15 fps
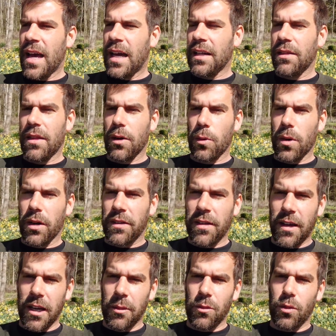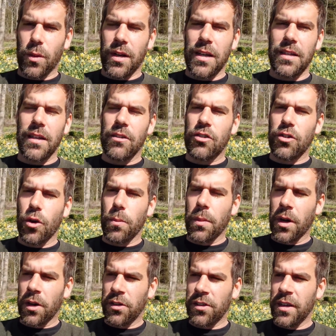And there were times where he did show
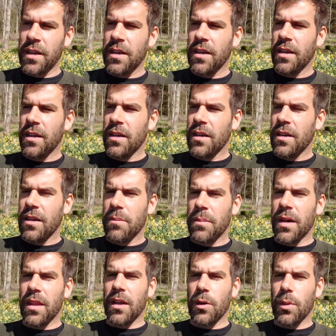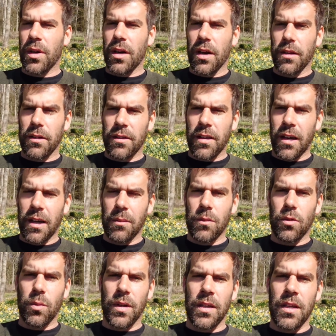mercy, but there were other
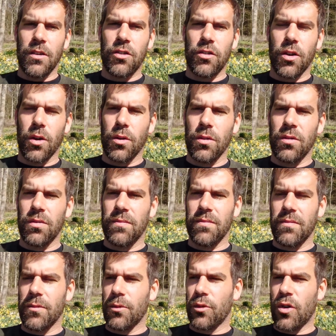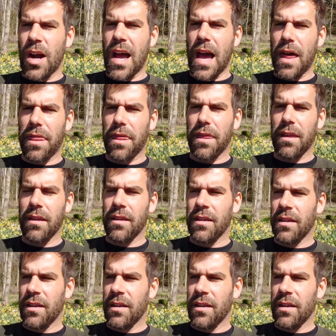times when he showed wrath.